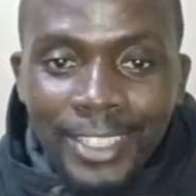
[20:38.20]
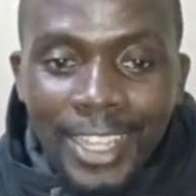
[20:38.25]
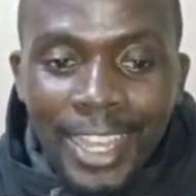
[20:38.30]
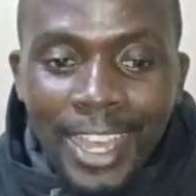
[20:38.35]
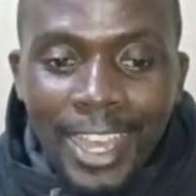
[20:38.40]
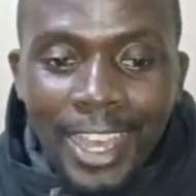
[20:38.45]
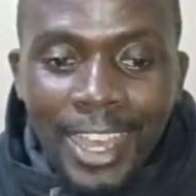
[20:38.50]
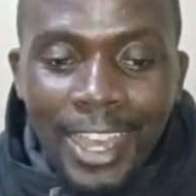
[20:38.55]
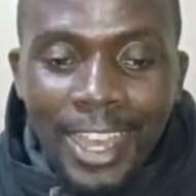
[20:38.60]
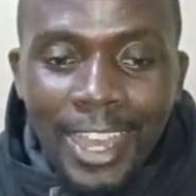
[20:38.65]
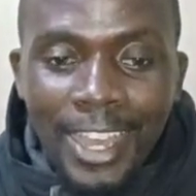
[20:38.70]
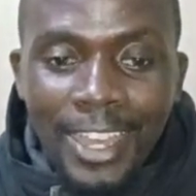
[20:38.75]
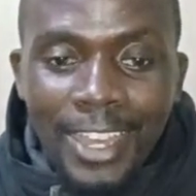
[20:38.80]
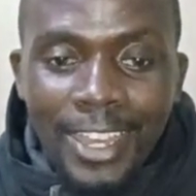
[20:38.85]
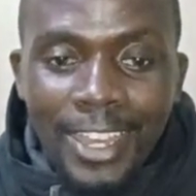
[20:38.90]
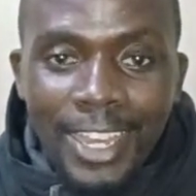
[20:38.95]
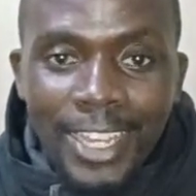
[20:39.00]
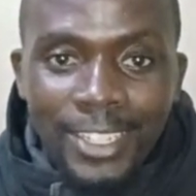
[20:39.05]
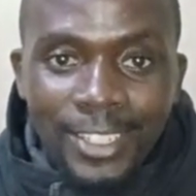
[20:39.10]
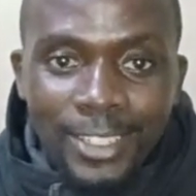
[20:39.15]

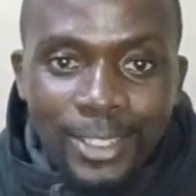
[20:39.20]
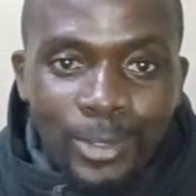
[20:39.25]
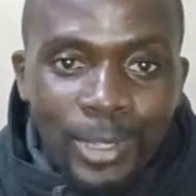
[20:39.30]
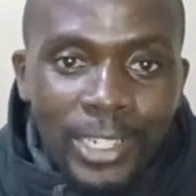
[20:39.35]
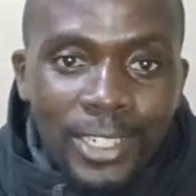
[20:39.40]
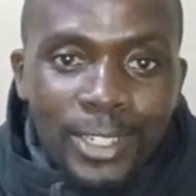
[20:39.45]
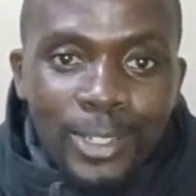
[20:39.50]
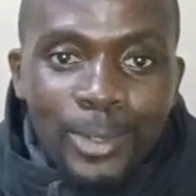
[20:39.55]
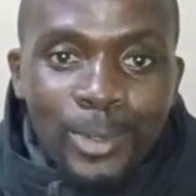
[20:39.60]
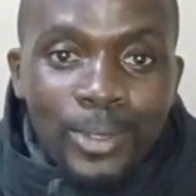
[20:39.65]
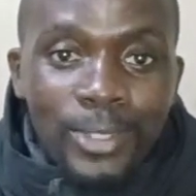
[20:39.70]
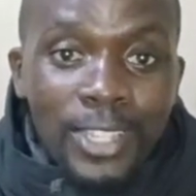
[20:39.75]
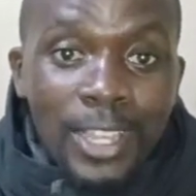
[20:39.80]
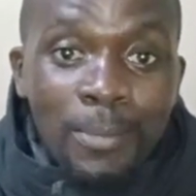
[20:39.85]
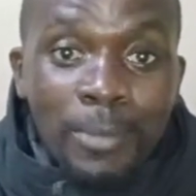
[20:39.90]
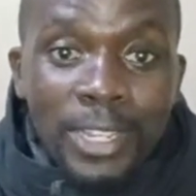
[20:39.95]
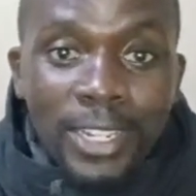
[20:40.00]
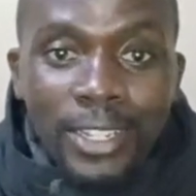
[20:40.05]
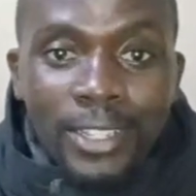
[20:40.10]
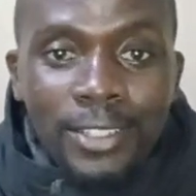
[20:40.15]
I just wanted to
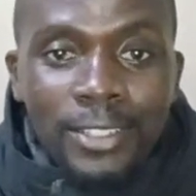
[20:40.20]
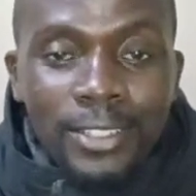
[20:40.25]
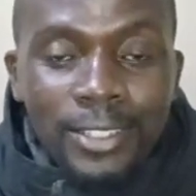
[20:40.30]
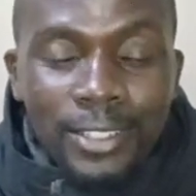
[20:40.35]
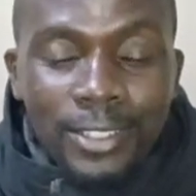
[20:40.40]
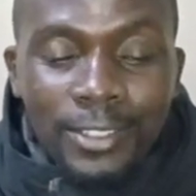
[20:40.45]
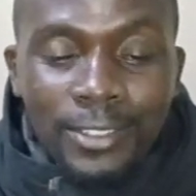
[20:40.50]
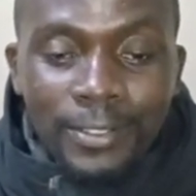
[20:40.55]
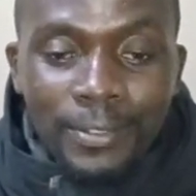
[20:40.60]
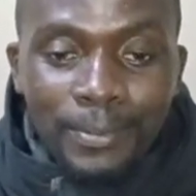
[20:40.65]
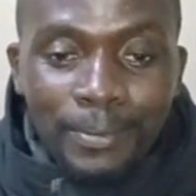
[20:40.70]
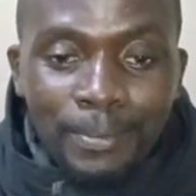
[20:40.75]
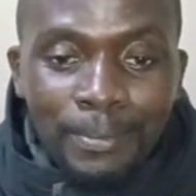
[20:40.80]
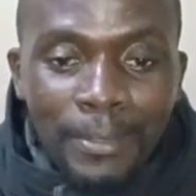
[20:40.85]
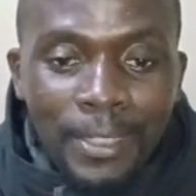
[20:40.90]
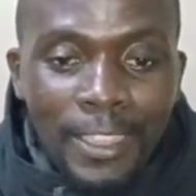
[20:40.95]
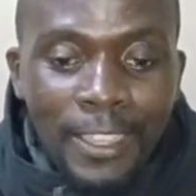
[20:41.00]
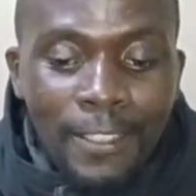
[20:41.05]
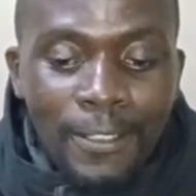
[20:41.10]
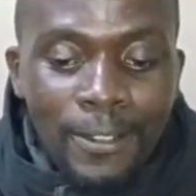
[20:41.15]
summarize,
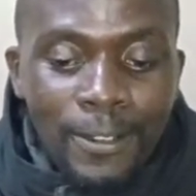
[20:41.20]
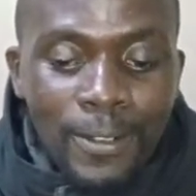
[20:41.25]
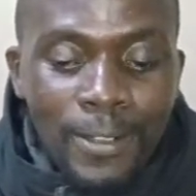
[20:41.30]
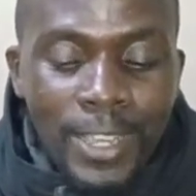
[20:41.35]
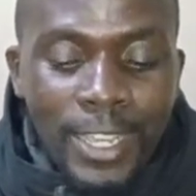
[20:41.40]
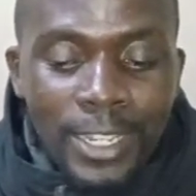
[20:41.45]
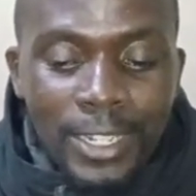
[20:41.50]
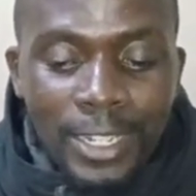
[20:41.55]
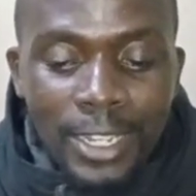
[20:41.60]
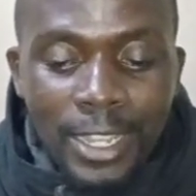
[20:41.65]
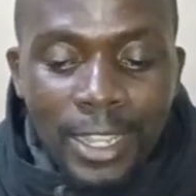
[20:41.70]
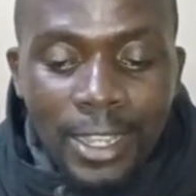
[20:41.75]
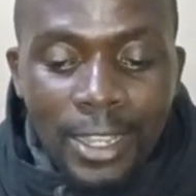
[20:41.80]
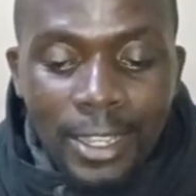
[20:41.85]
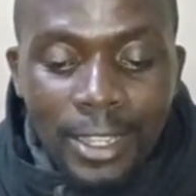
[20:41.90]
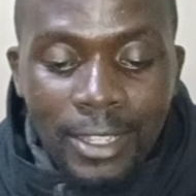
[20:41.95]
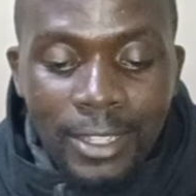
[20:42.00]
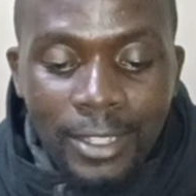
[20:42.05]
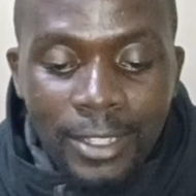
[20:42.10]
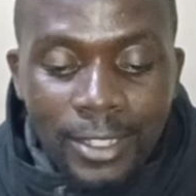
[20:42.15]
and
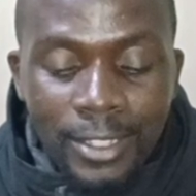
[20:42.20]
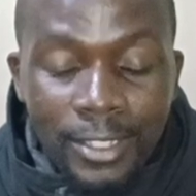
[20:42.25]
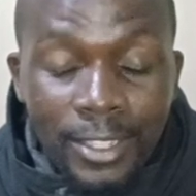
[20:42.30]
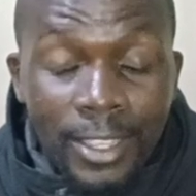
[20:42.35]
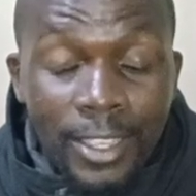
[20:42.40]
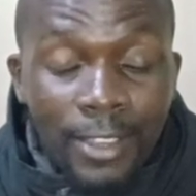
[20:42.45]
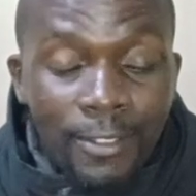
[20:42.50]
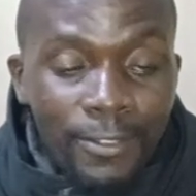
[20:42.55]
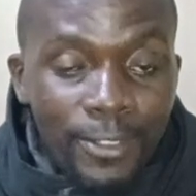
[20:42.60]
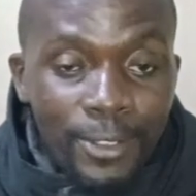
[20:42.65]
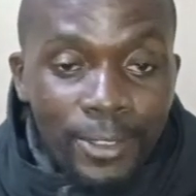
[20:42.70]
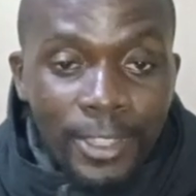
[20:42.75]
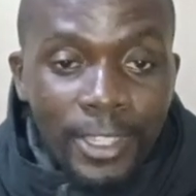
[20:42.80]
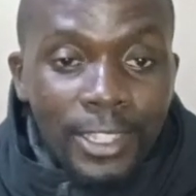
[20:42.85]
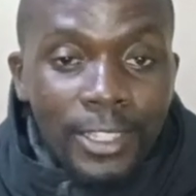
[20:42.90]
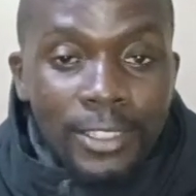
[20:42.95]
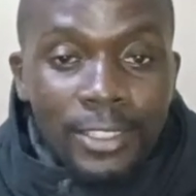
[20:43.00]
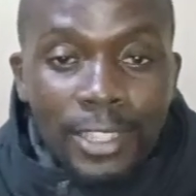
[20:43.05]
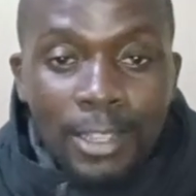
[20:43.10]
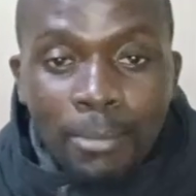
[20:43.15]
say a few
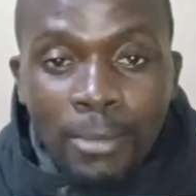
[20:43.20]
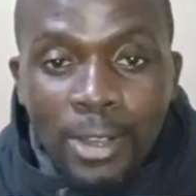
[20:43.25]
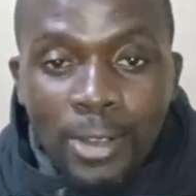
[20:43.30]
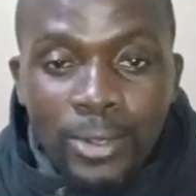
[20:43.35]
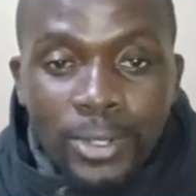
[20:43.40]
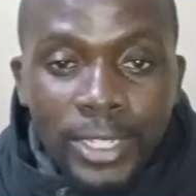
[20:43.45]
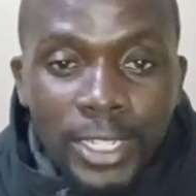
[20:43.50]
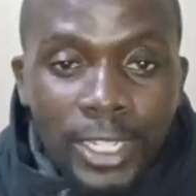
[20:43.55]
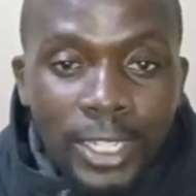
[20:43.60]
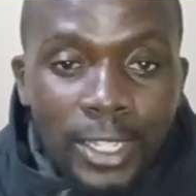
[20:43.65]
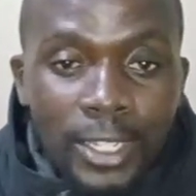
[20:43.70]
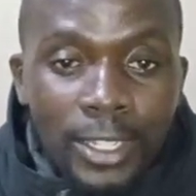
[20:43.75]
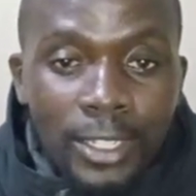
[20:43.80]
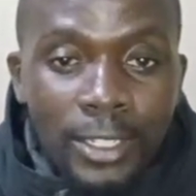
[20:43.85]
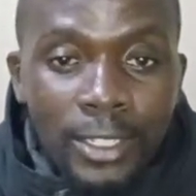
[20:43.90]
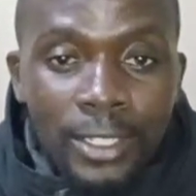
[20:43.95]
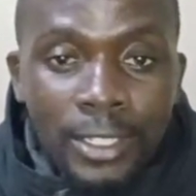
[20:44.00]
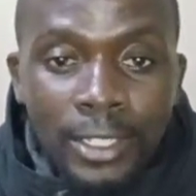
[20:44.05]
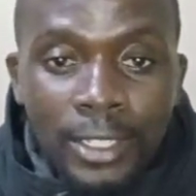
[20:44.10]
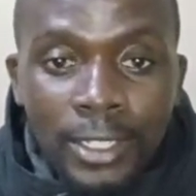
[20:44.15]
things about
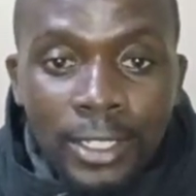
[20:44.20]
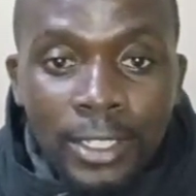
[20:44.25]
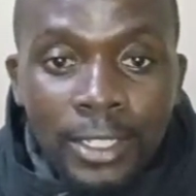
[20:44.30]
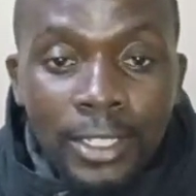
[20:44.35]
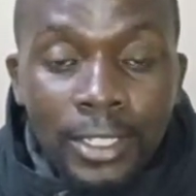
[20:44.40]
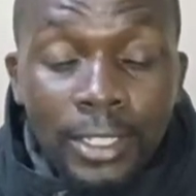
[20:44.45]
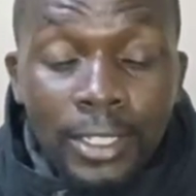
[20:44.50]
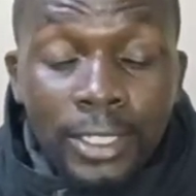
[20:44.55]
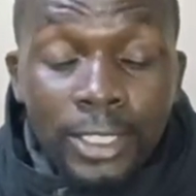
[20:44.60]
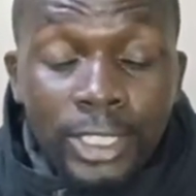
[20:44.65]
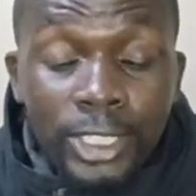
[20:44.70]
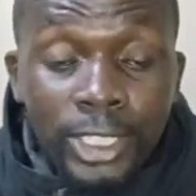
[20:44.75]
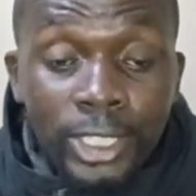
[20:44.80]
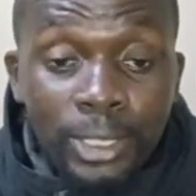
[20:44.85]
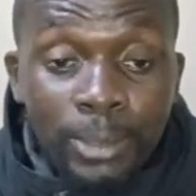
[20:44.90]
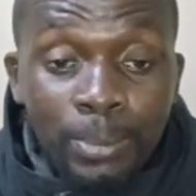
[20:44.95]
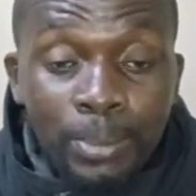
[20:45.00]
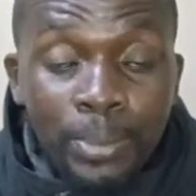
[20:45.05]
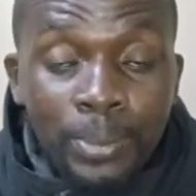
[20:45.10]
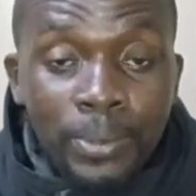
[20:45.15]

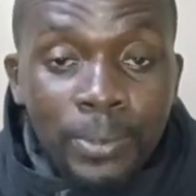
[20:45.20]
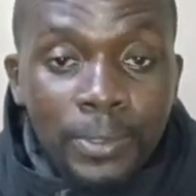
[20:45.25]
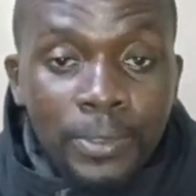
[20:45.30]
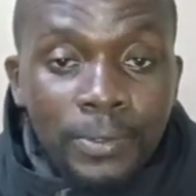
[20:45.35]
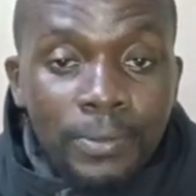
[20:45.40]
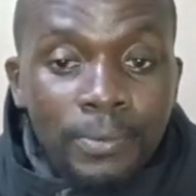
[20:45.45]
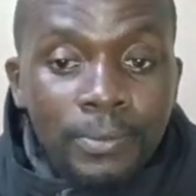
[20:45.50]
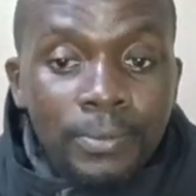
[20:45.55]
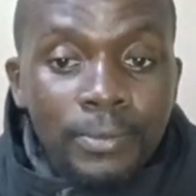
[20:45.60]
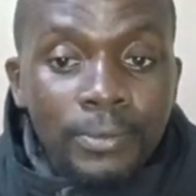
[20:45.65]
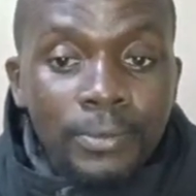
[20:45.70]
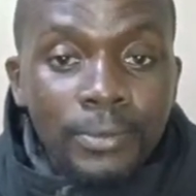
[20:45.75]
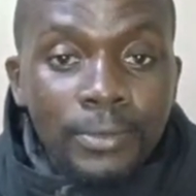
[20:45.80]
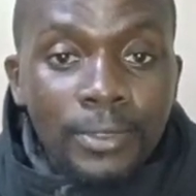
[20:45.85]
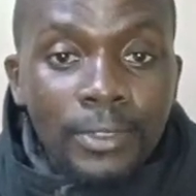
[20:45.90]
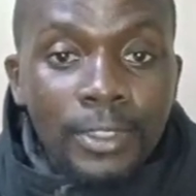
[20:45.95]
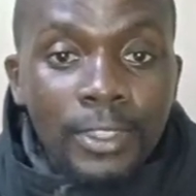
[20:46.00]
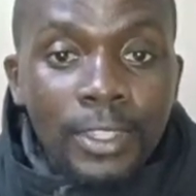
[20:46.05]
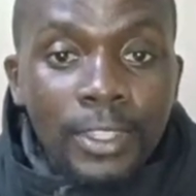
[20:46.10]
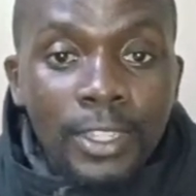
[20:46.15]
sheep
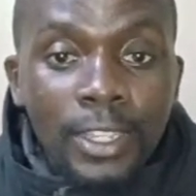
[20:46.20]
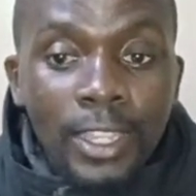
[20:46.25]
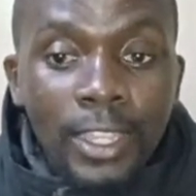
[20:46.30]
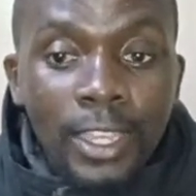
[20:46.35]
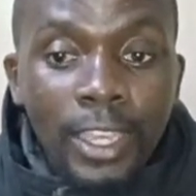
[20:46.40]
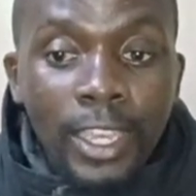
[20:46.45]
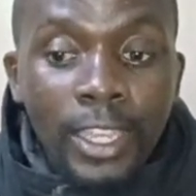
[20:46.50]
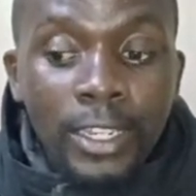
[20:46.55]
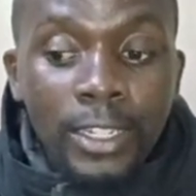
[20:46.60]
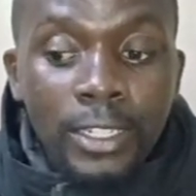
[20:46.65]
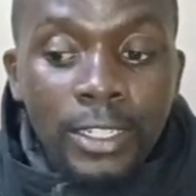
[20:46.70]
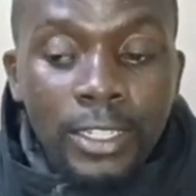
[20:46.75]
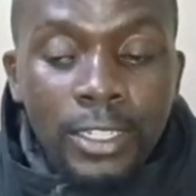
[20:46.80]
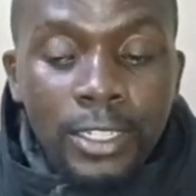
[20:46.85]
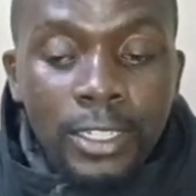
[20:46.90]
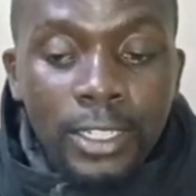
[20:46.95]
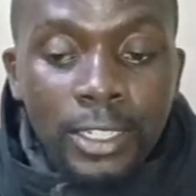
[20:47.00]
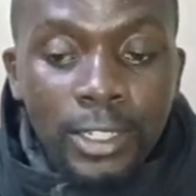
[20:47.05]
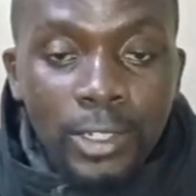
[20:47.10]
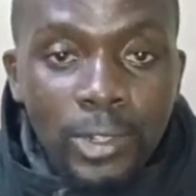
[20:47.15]
and
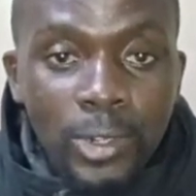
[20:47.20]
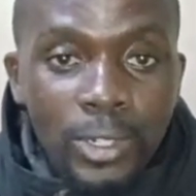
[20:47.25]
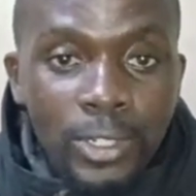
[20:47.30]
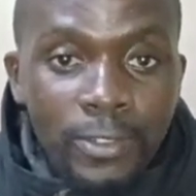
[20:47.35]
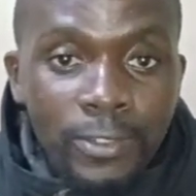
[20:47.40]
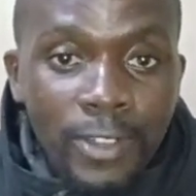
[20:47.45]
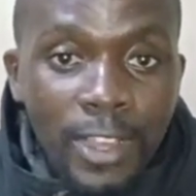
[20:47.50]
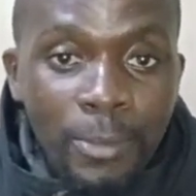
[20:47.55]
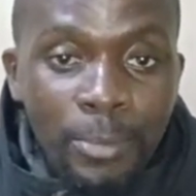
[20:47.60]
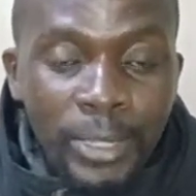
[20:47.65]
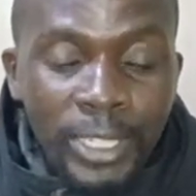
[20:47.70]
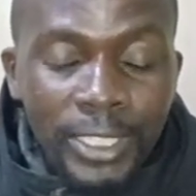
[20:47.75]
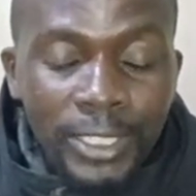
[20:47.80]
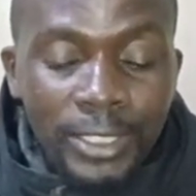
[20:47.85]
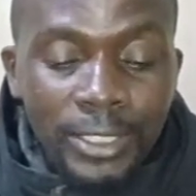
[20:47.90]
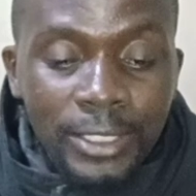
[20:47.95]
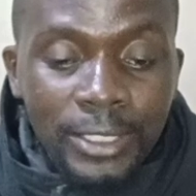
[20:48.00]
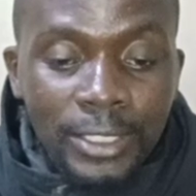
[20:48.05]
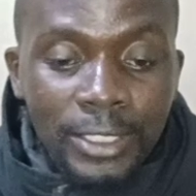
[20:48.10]
goat farming.